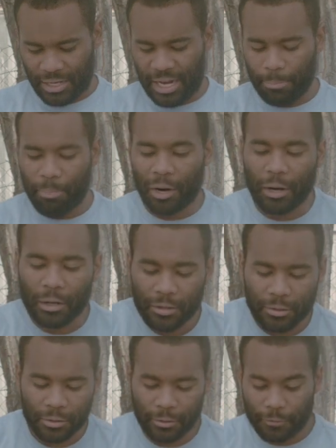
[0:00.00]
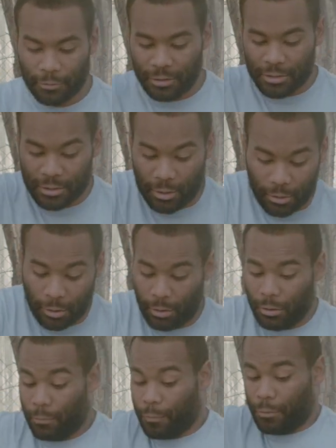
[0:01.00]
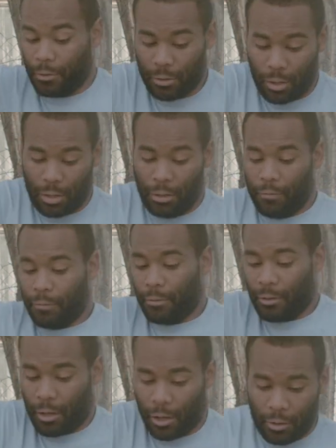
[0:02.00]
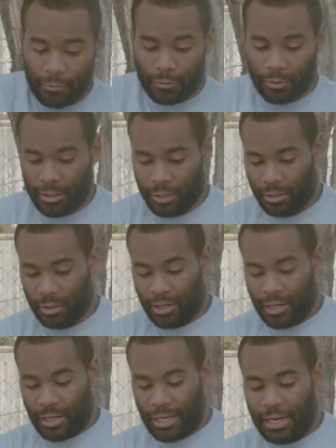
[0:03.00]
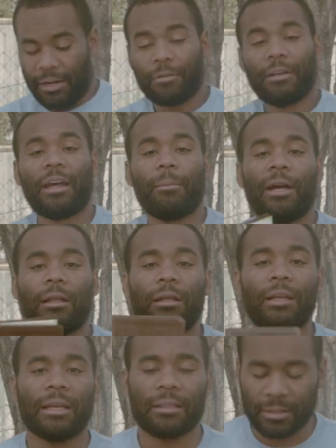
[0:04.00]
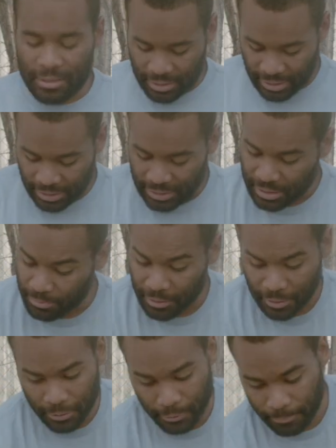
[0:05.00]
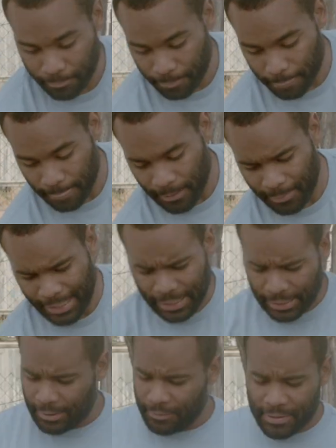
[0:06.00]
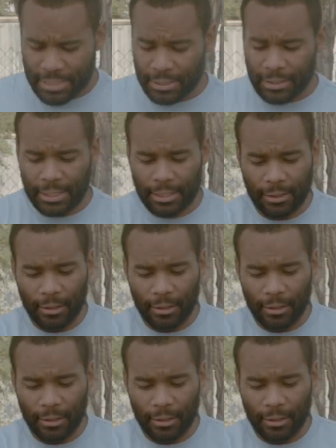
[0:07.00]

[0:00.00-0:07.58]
I ponder over this over, over, over again. And every time I look at this, I get something new. I'm like, I didn't even see that.